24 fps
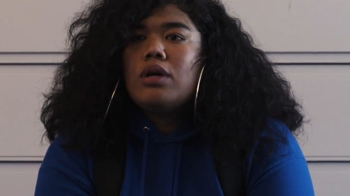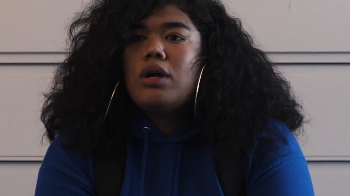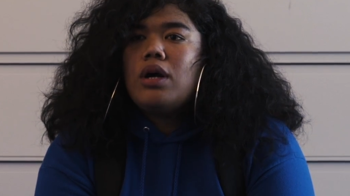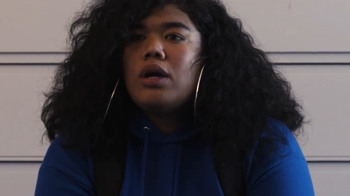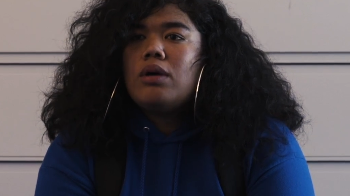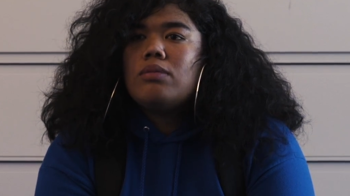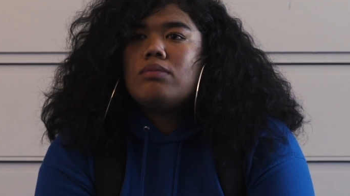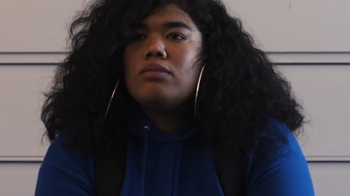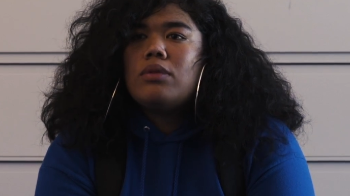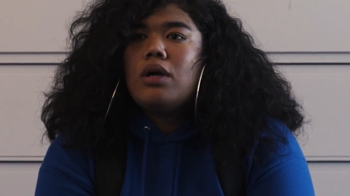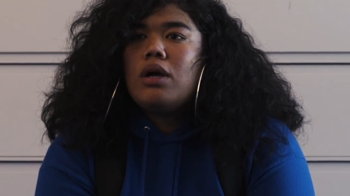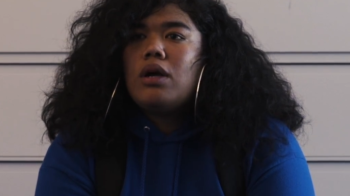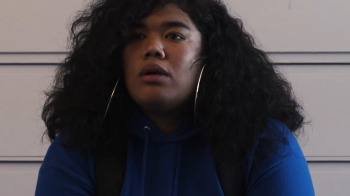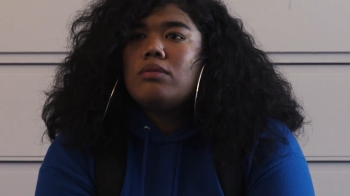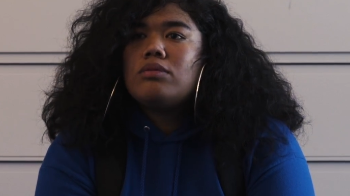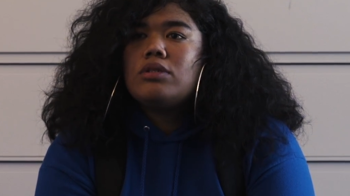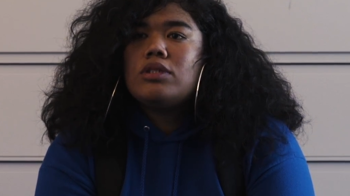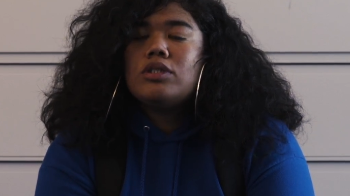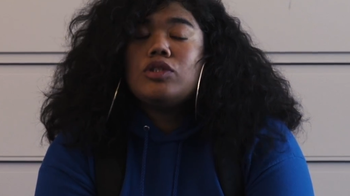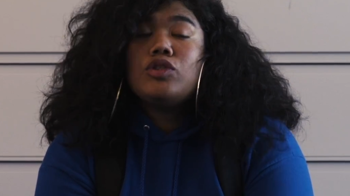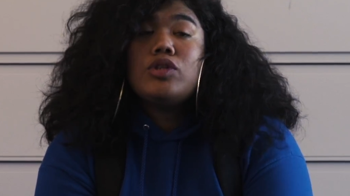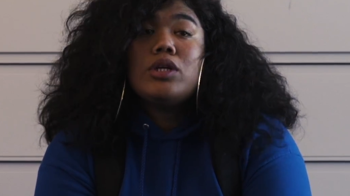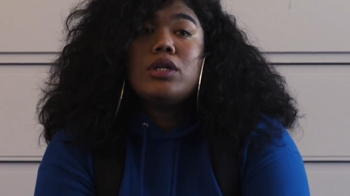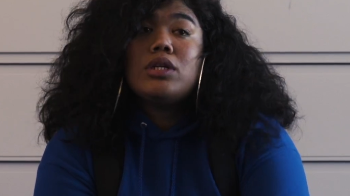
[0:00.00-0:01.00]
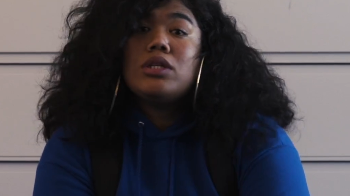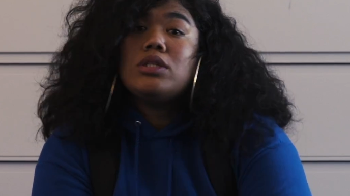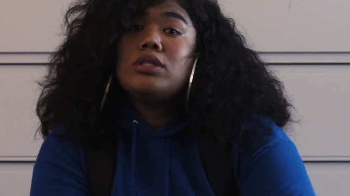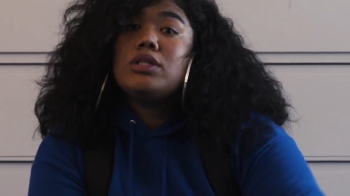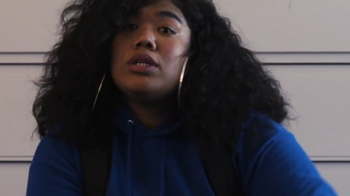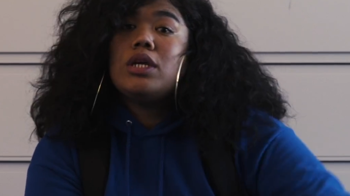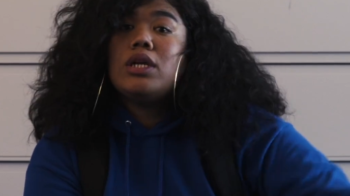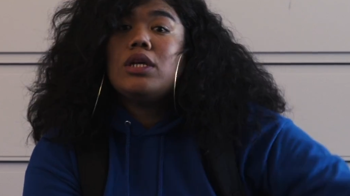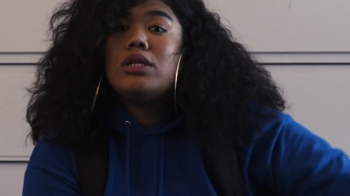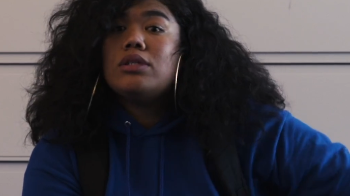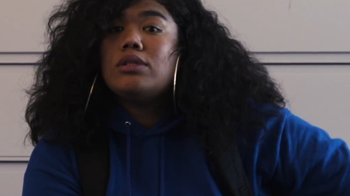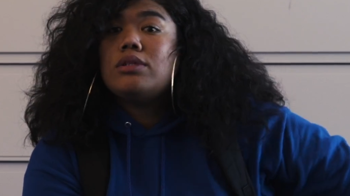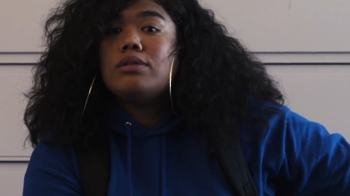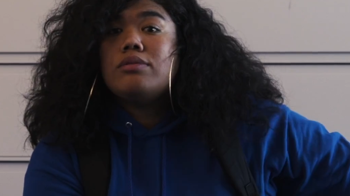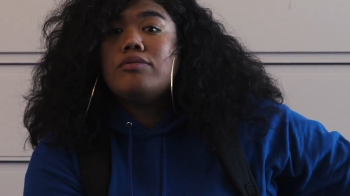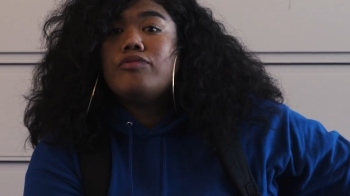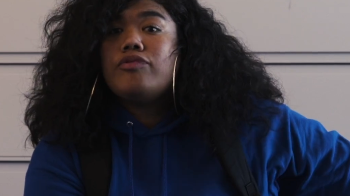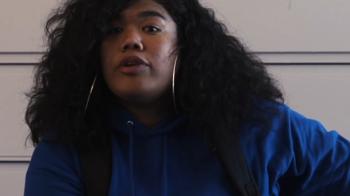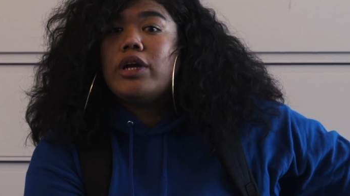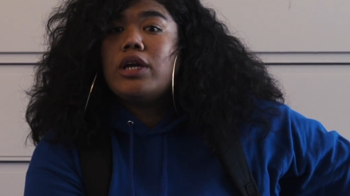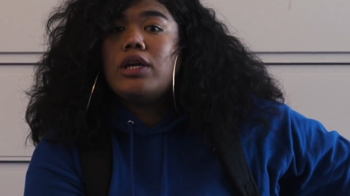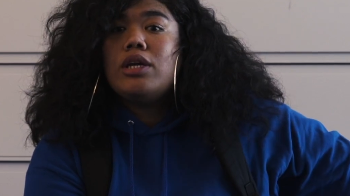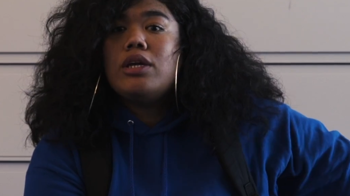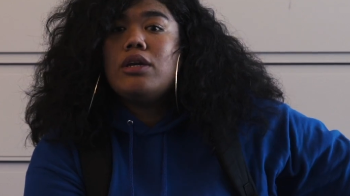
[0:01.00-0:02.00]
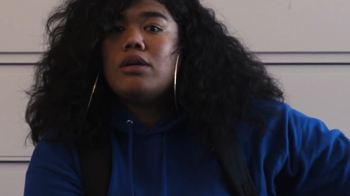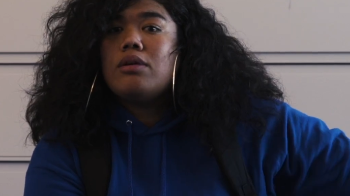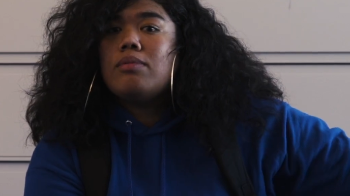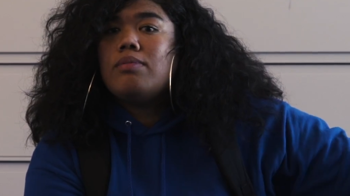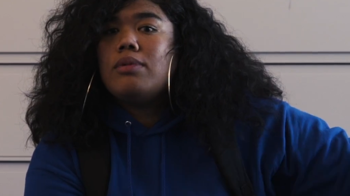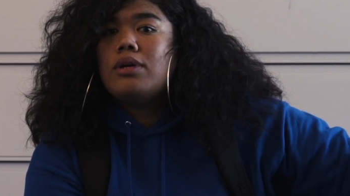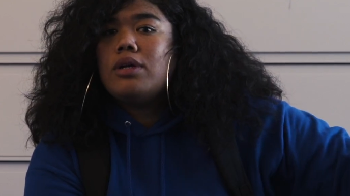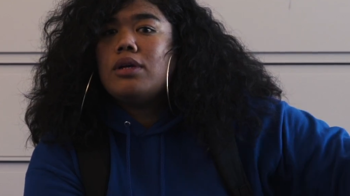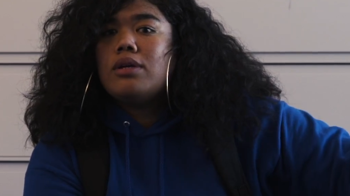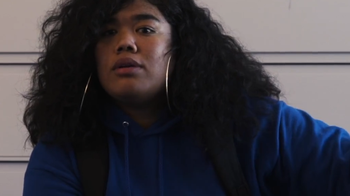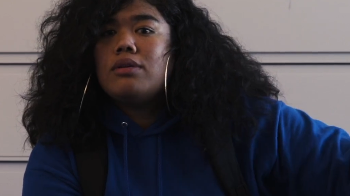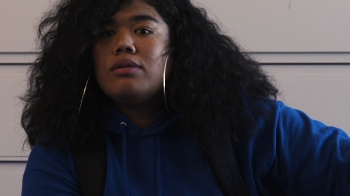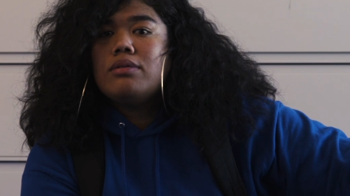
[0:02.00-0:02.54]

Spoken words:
I'm just trying to change right here, bro.